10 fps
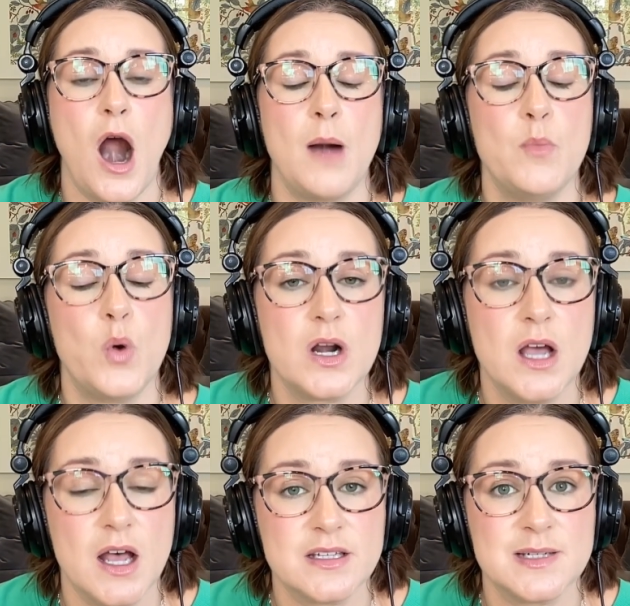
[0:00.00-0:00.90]
Are more
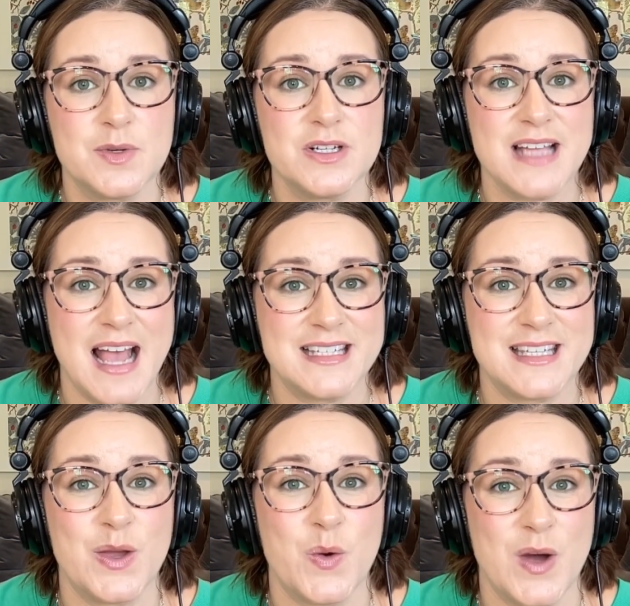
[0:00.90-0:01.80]
customers
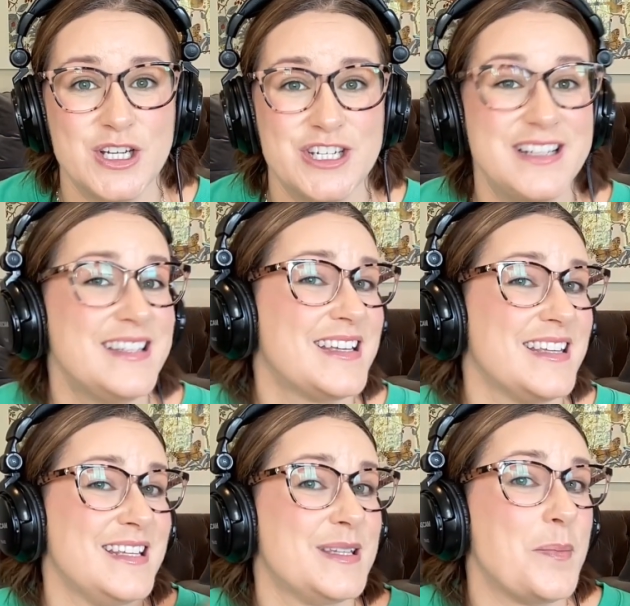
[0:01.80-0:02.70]
asking questions
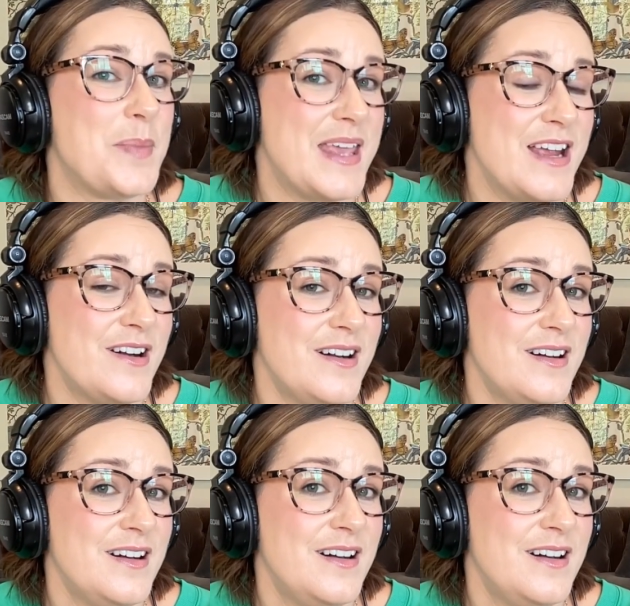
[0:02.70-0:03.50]
because it's a peer?